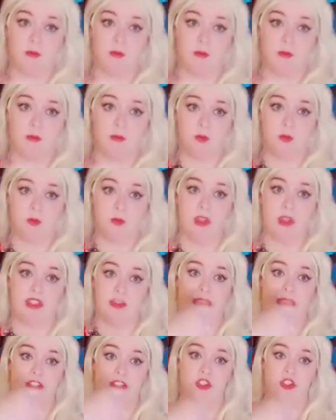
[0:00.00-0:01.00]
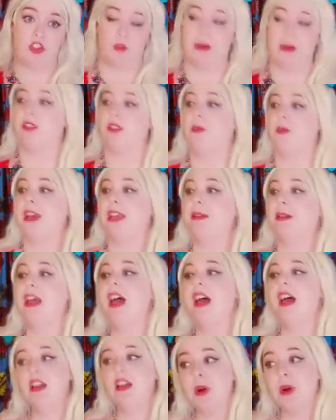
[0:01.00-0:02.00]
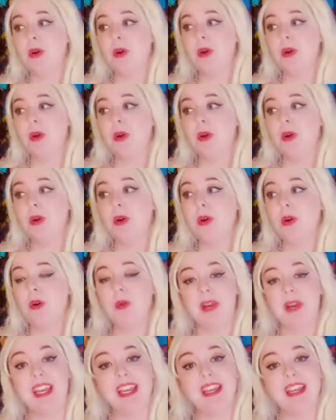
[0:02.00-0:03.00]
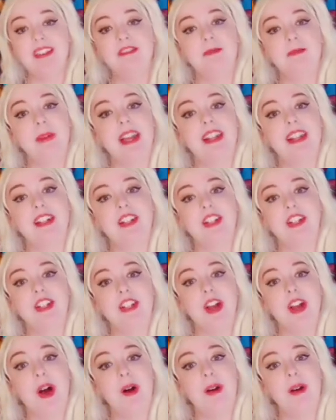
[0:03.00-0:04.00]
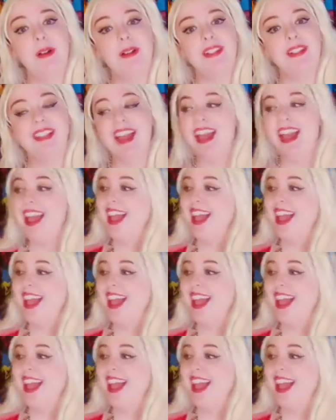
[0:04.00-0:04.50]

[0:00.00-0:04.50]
is me with the banjo, by the way. So we've been told,